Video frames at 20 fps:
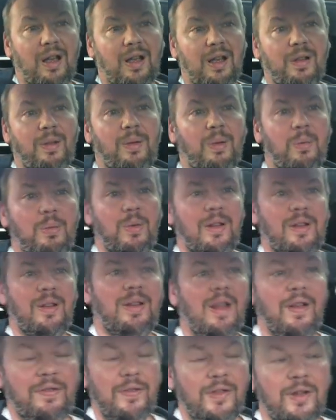I thought, well,
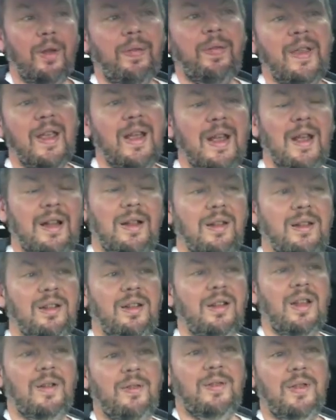if nothing
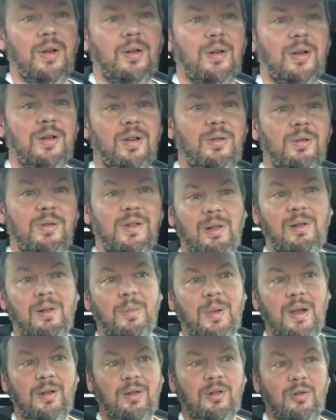else, I've got a 2
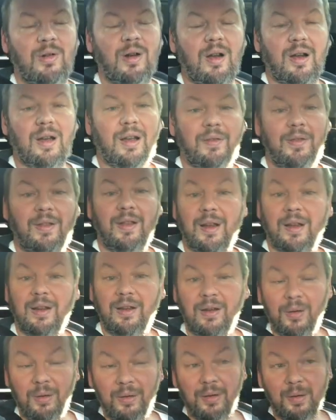terabyte drive, and that
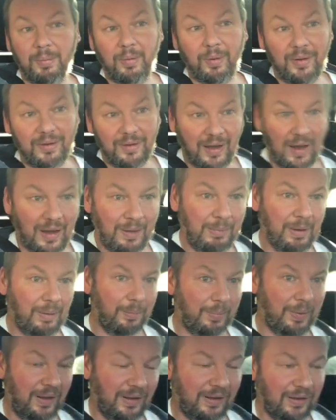can go in the boys'
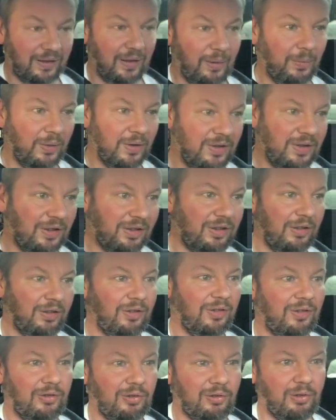gaming PC, which is
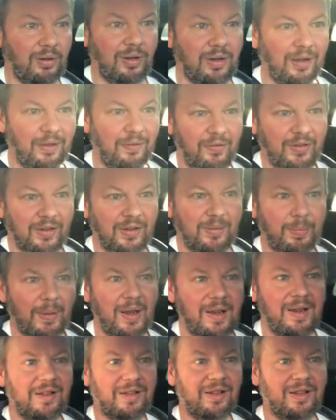struggling for
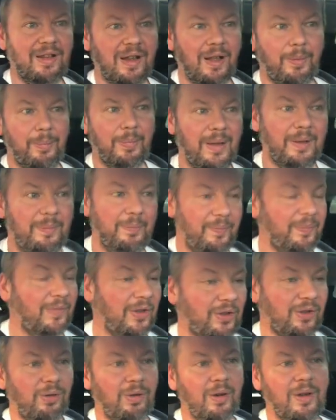space, and that'll be
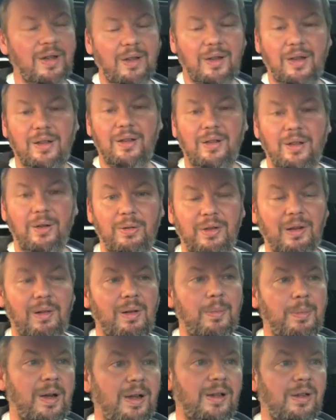sorted then. 2
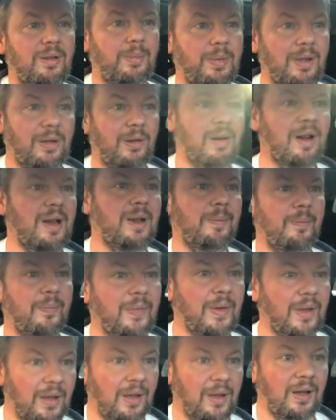terabytes will be a great
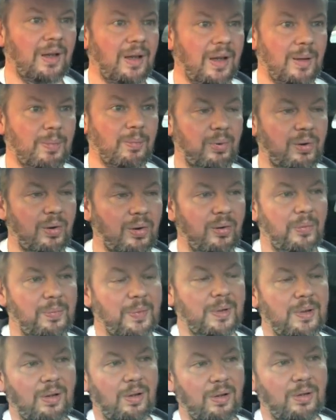
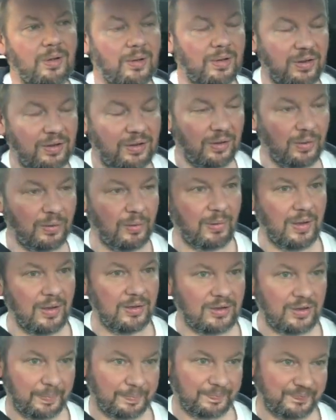improvement on
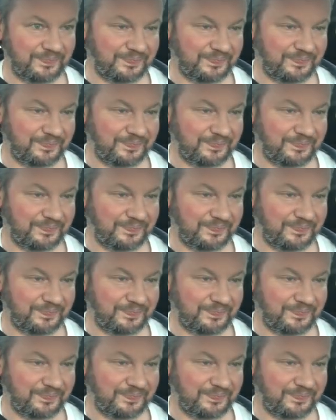storage.